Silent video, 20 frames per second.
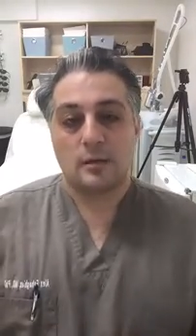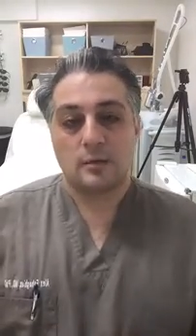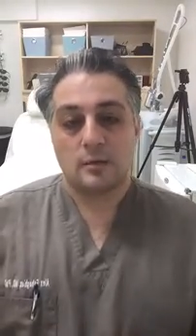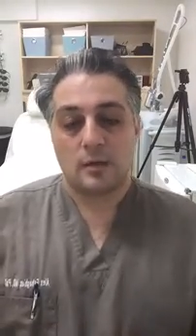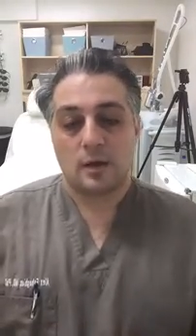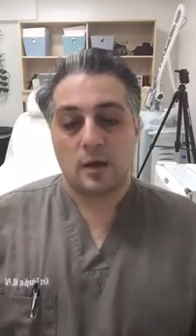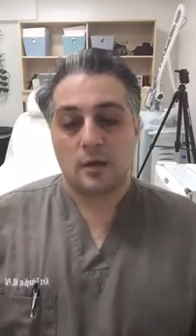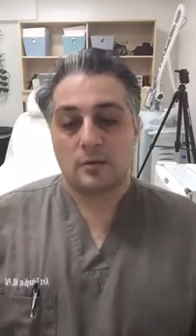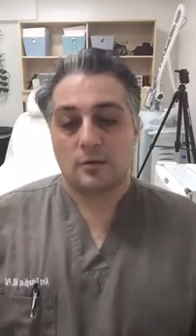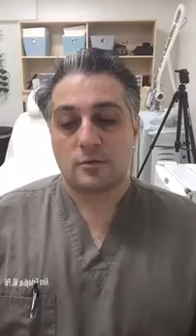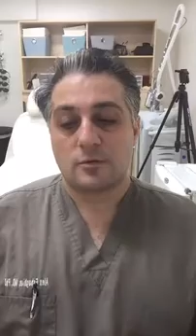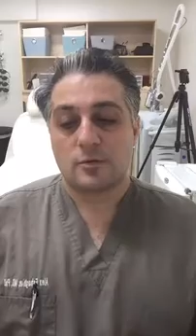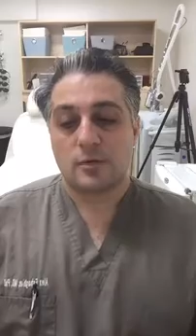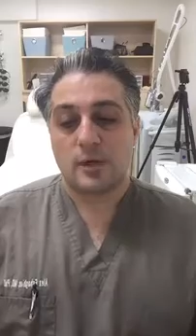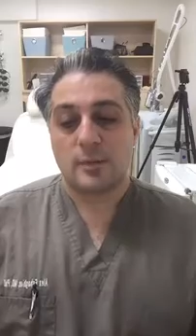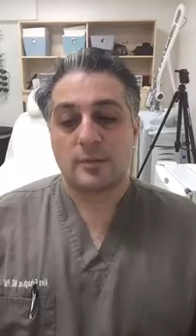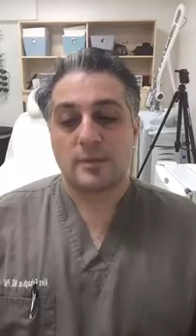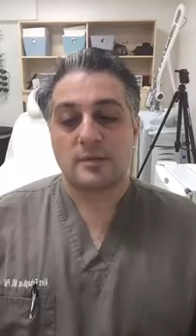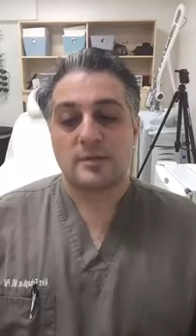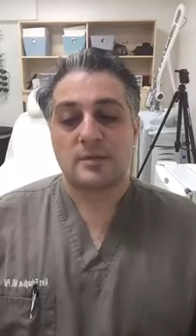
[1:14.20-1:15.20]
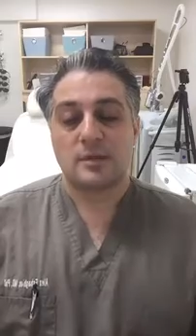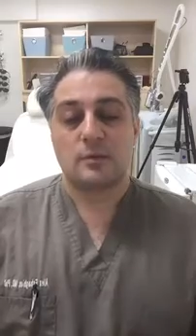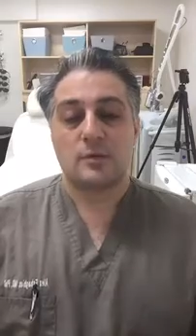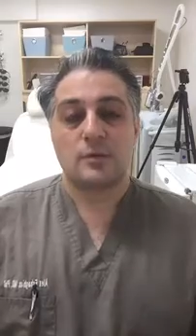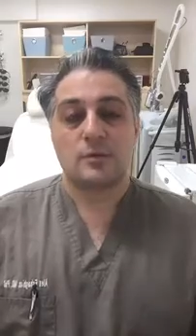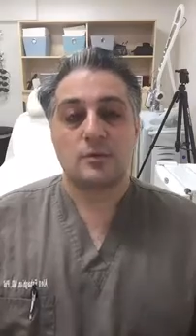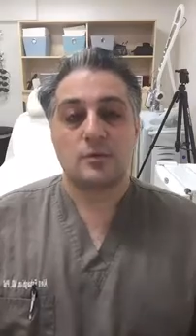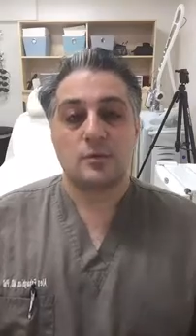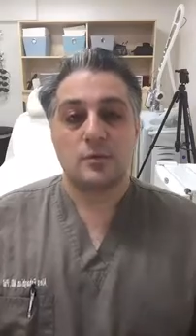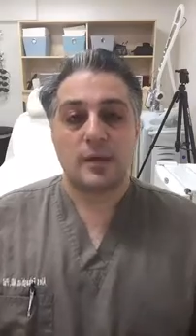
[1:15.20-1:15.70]
other treatments that we
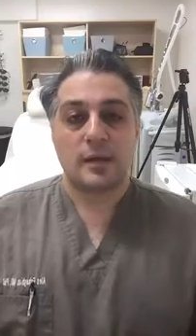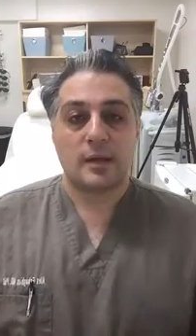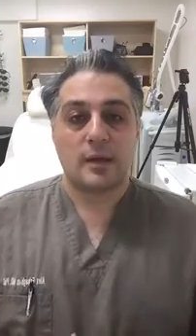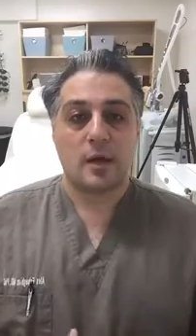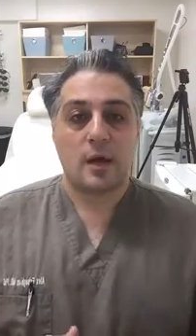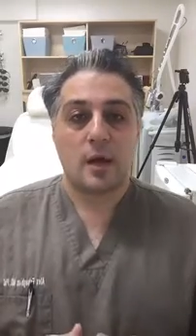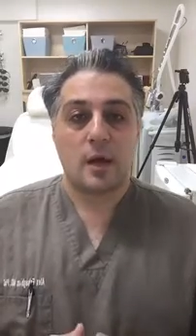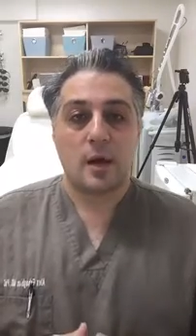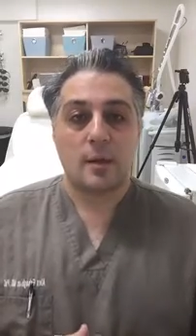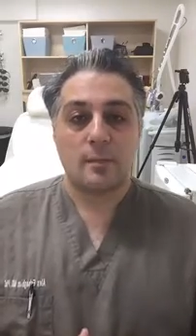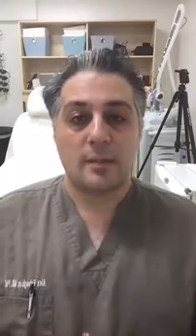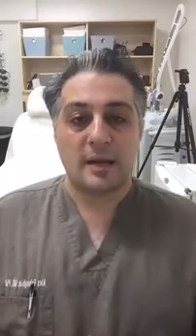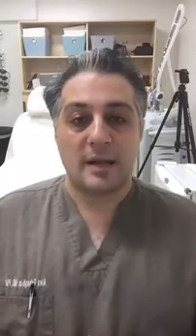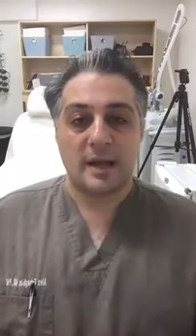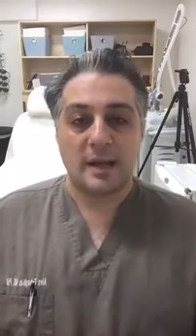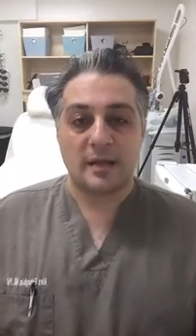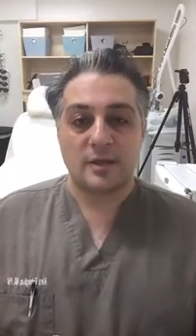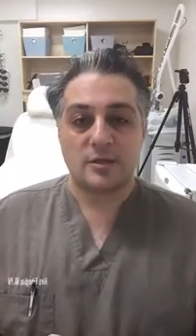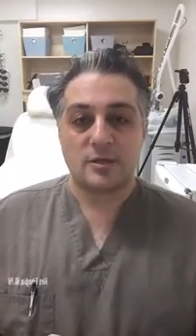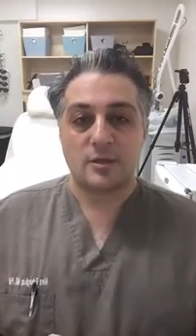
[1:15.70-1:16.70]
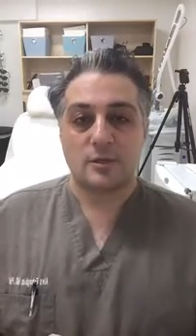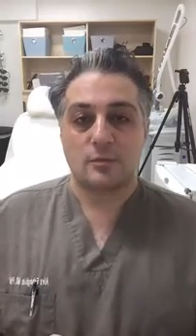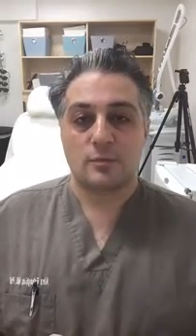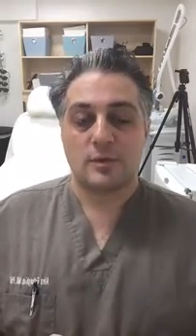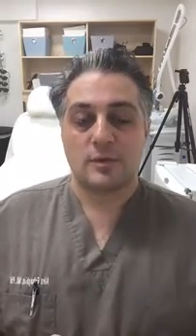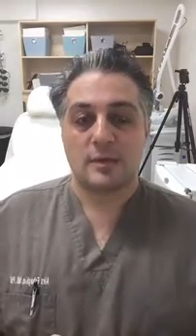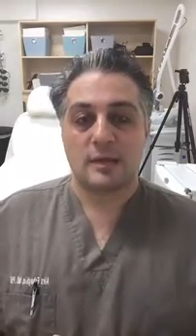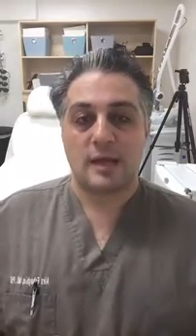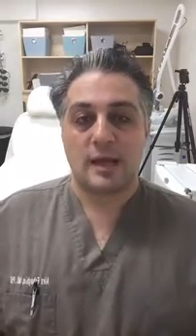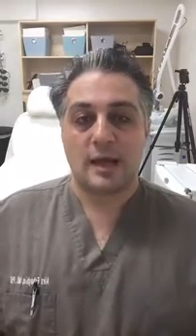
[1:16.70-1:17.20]
do in combination with
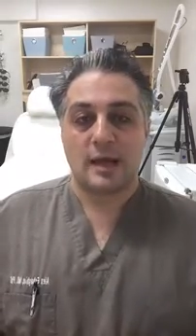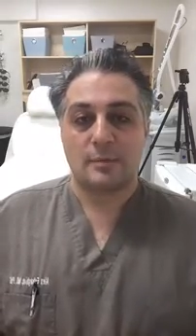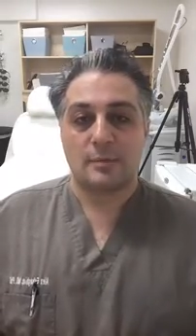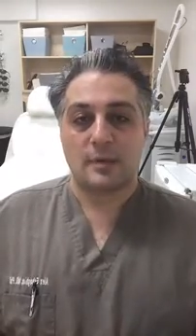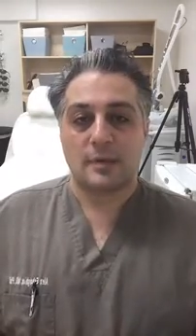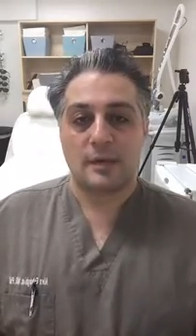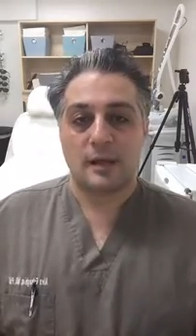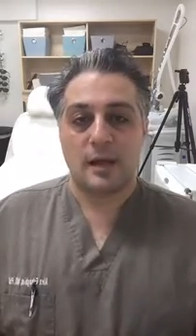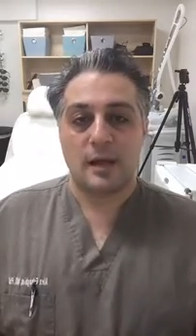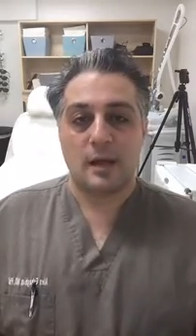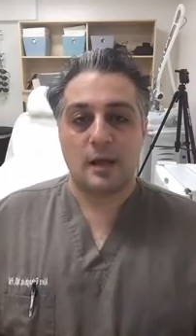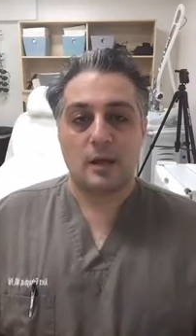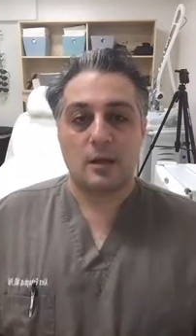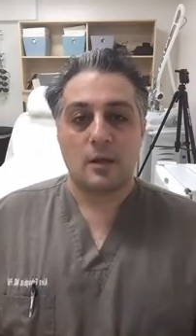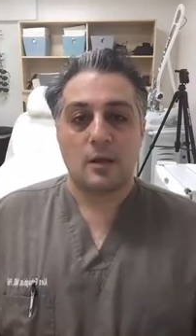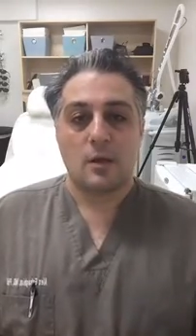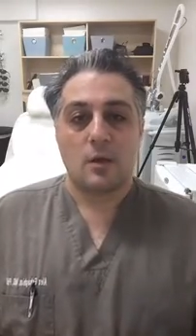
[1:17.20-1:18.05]
the IPL.